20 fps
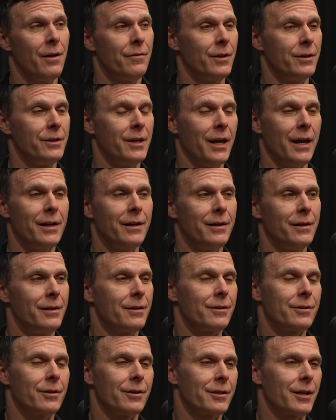The data
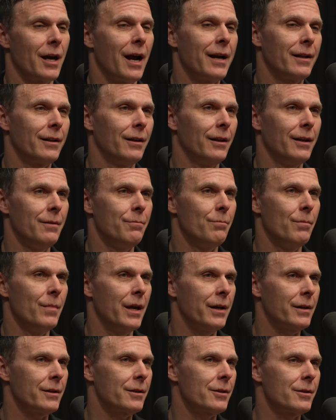is decidedly
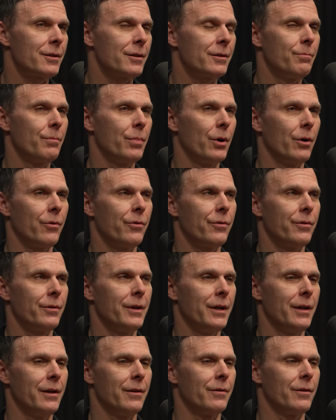mixed, both
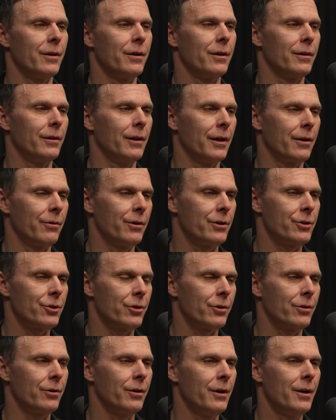in the
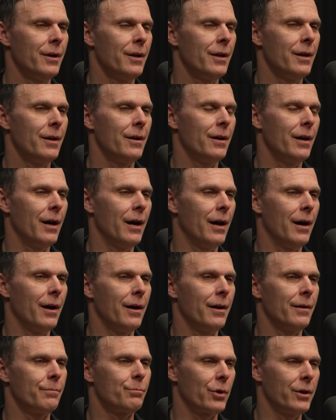literature,
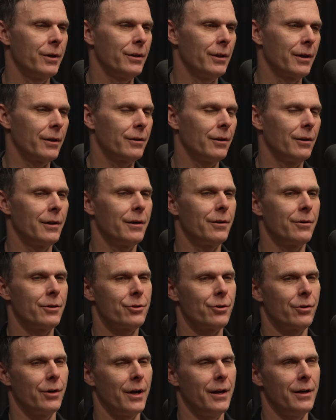uh, preclinical
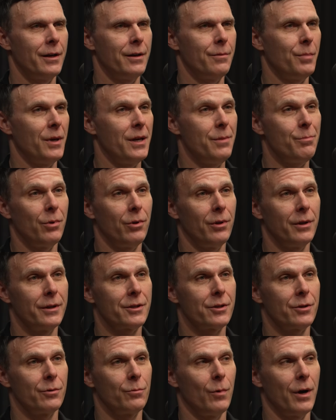literature, and in people
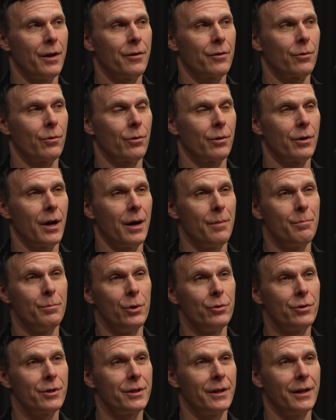as to whether or not
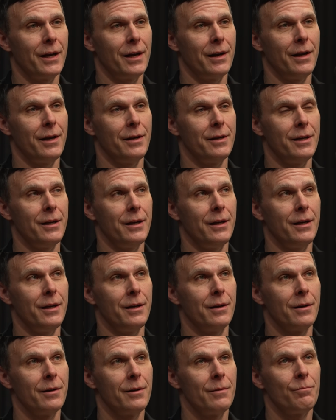boosting
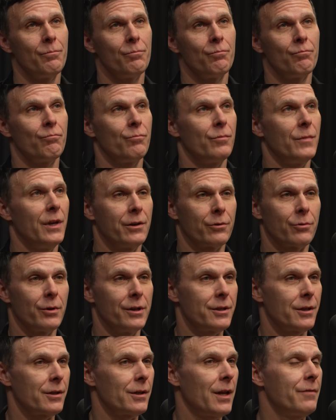NAD
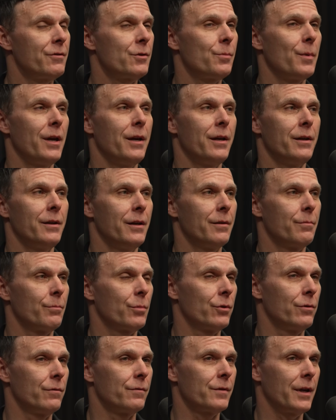increases lifespan,
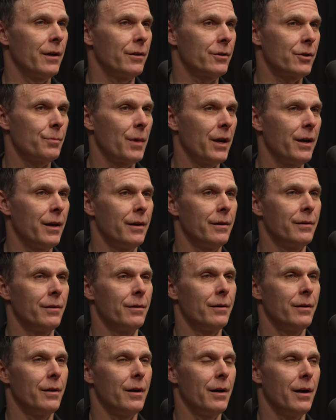improves health
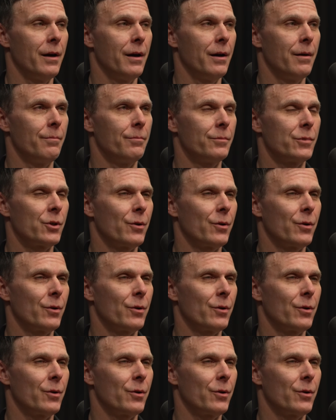span. Um,